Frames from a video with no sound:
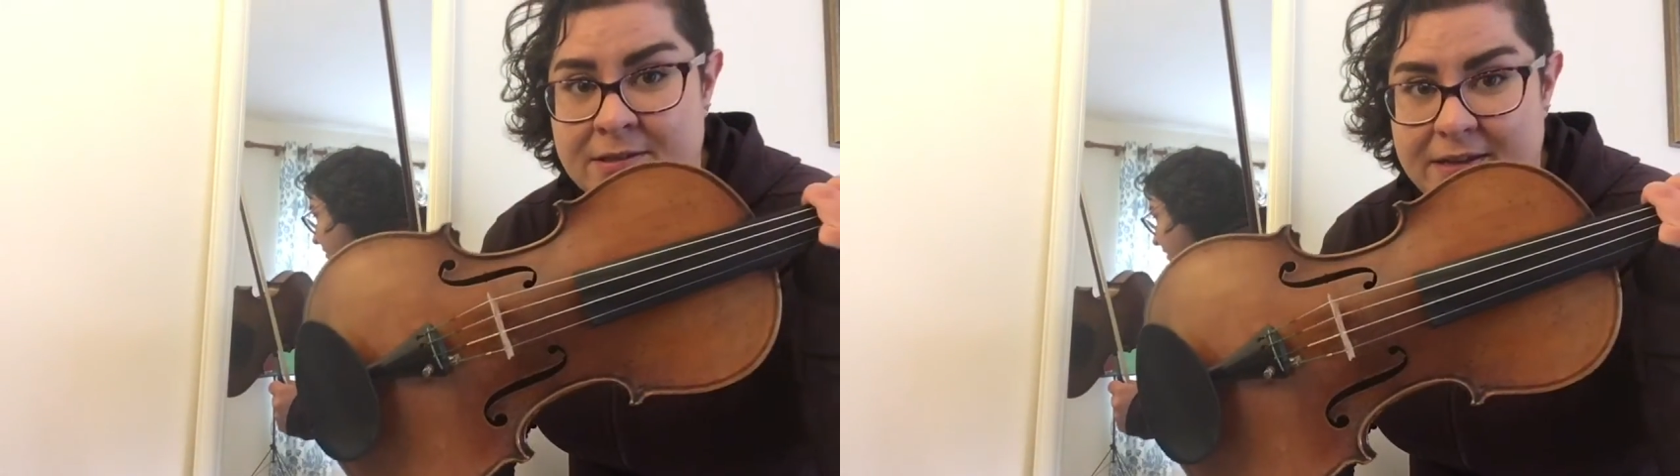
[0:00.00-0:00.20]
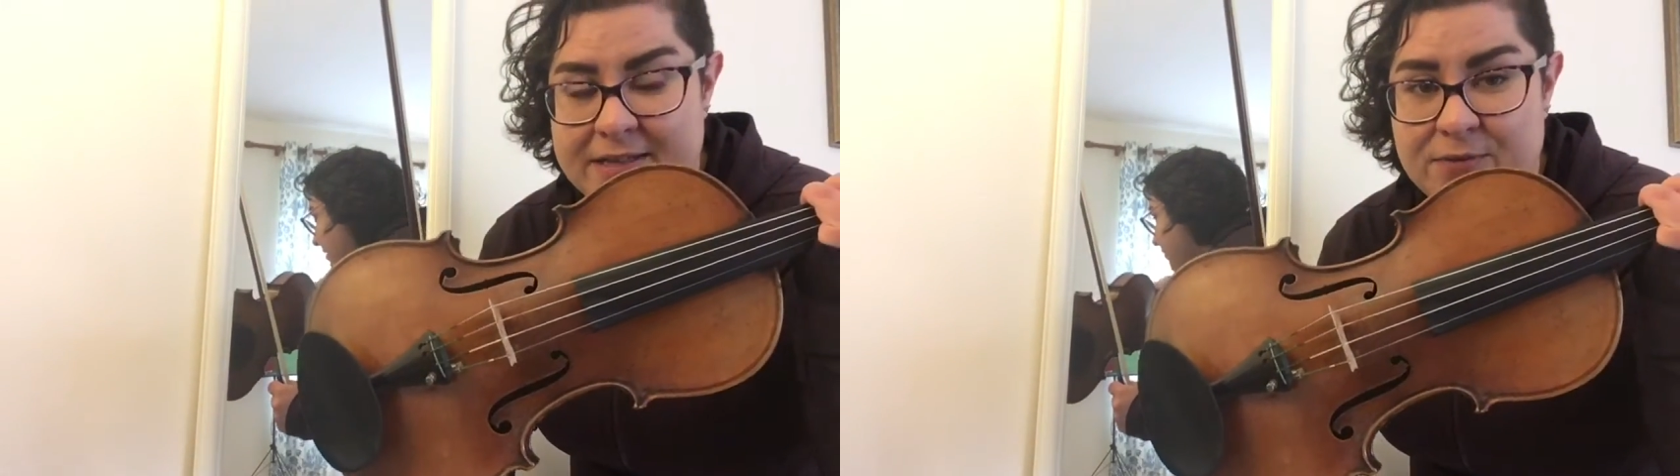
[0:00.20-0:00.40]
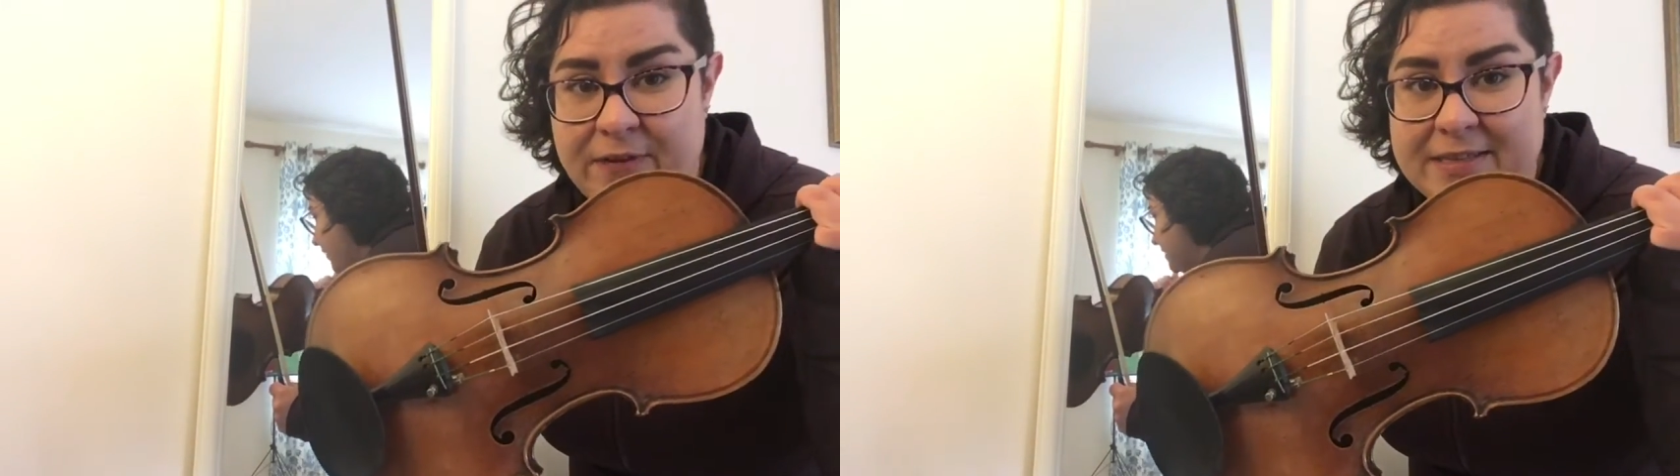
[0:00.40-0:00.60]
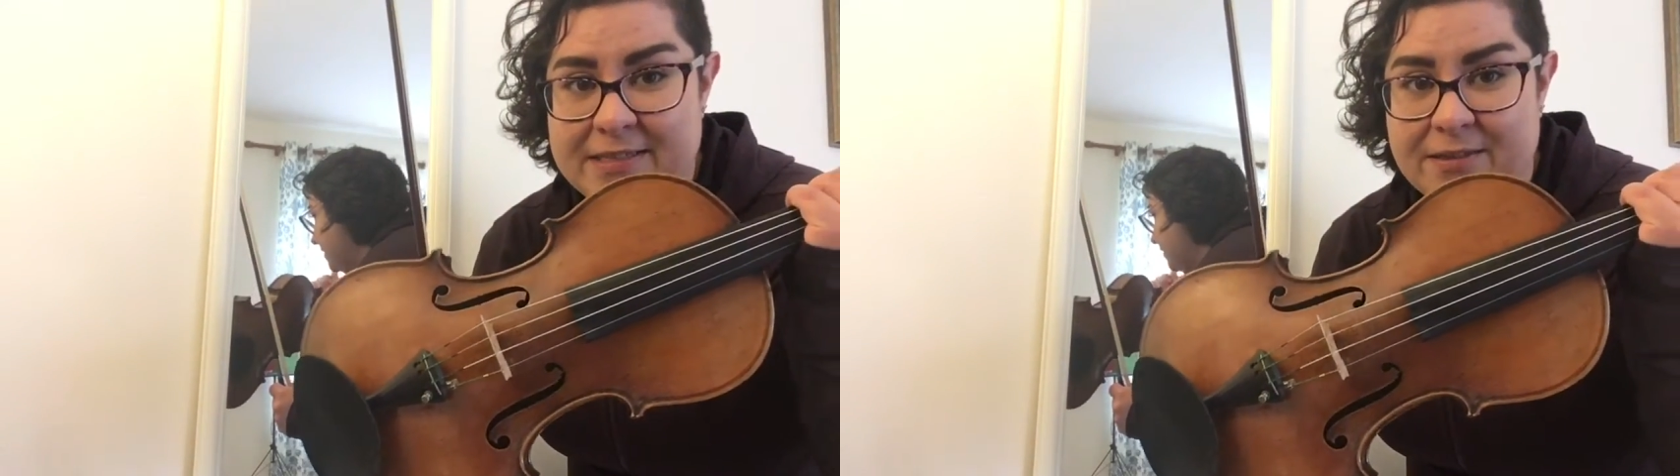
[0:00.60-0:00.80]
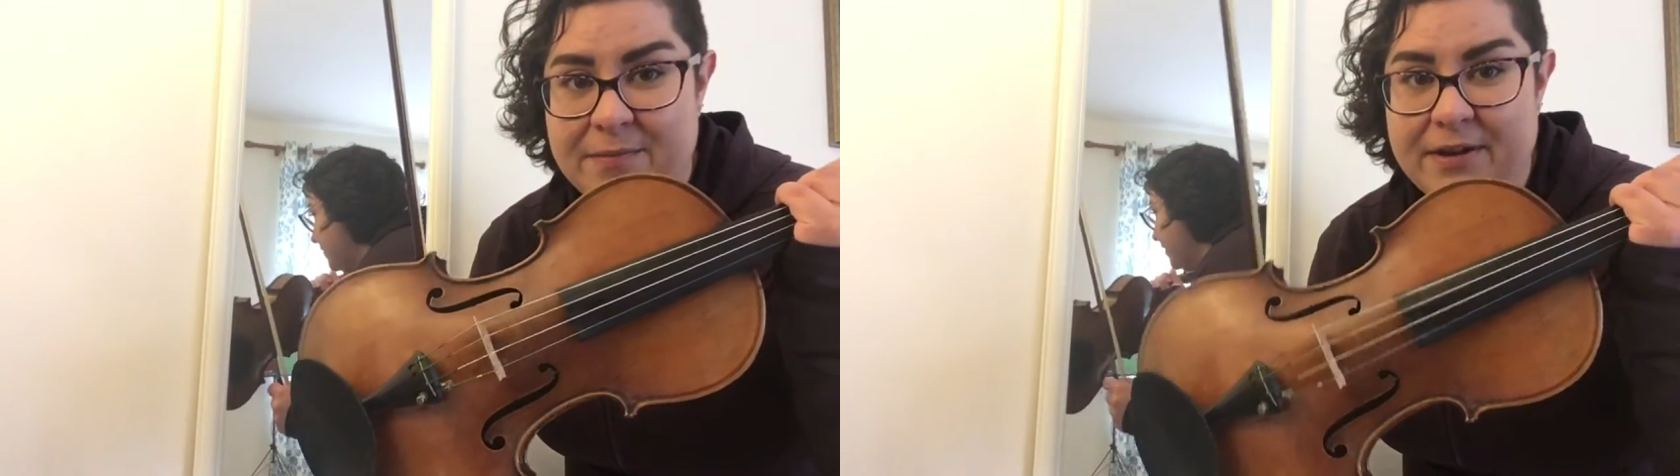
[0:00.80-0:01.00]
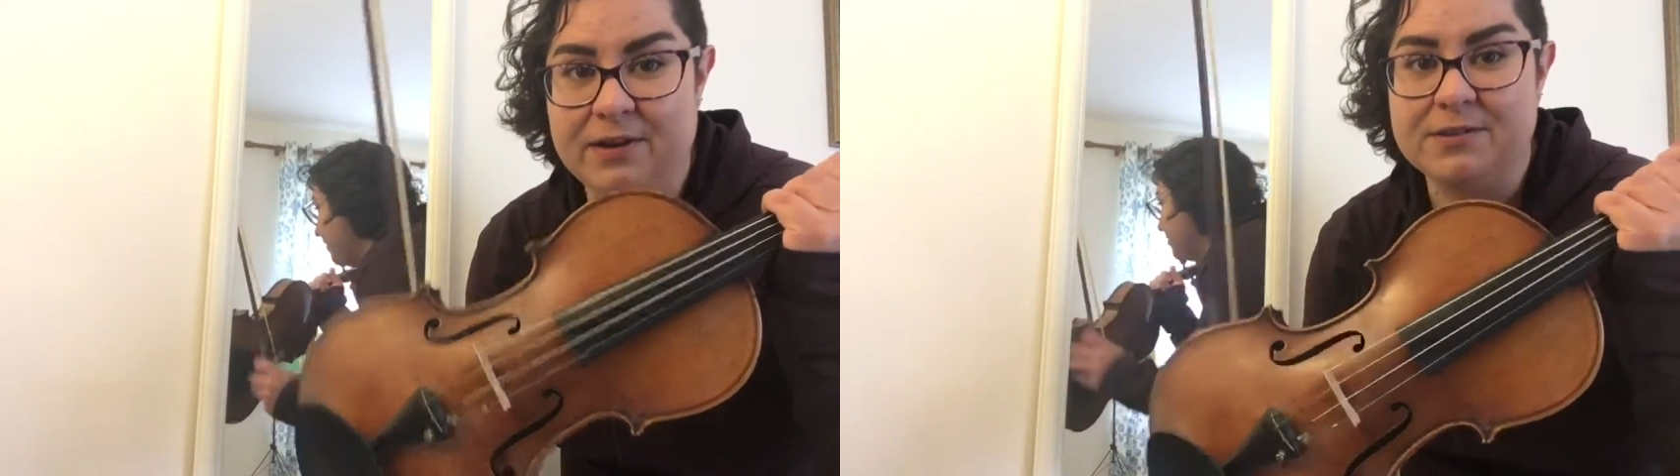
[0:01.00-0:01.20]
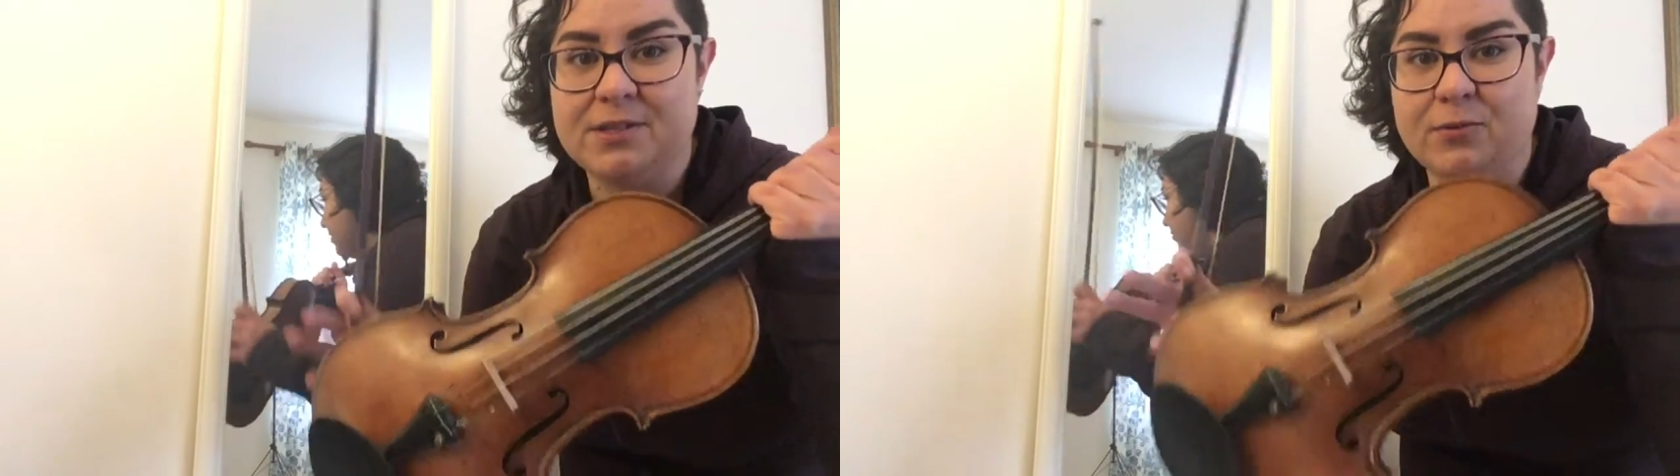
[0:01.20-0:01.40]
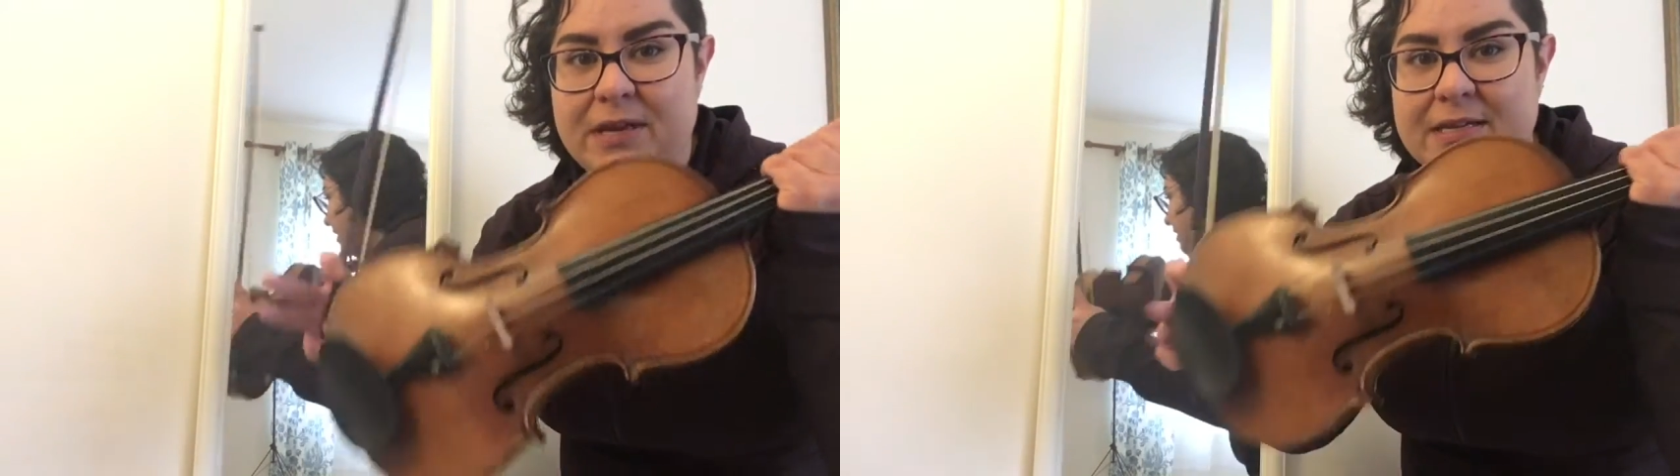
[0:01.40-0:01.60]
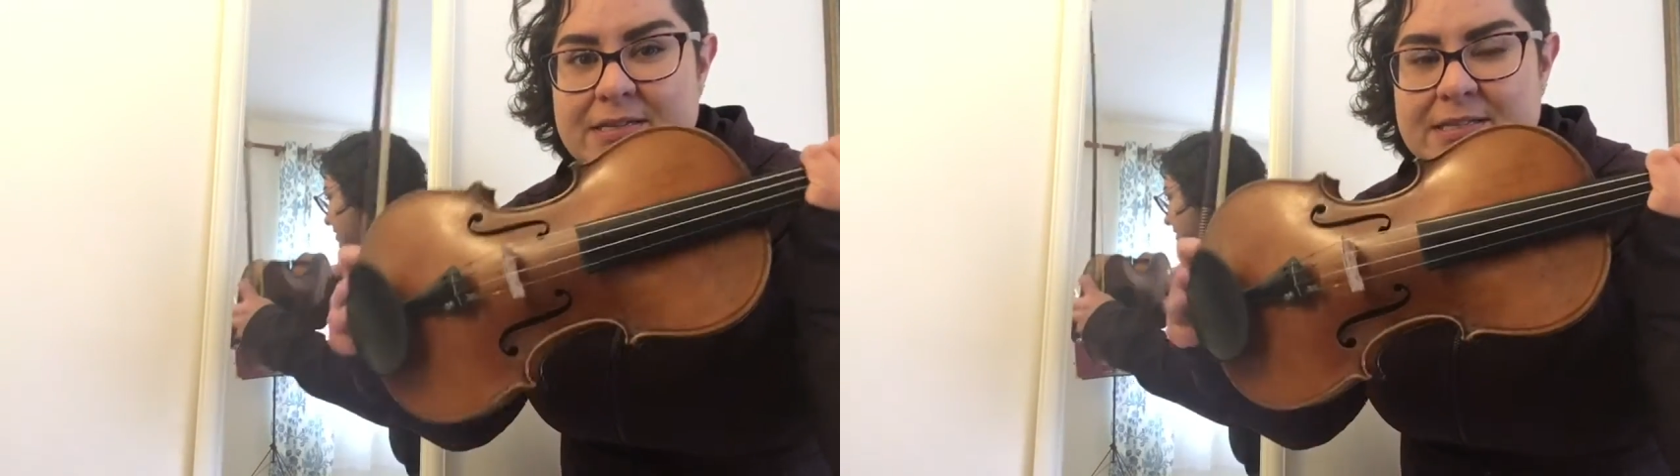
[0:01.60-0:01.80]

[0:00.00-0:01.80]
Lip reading: is facing the mirror so that we can